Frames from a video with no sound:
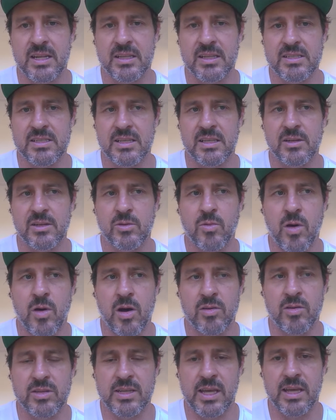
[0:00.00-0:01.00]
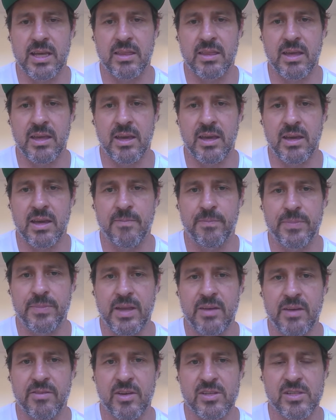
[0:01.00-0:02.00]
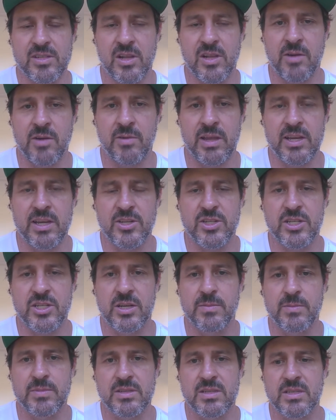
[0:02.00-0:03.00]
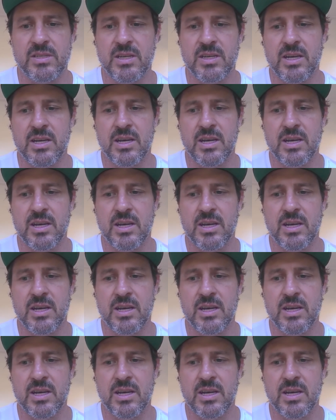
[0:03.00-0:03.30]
us a little while to get there, have those client relationships,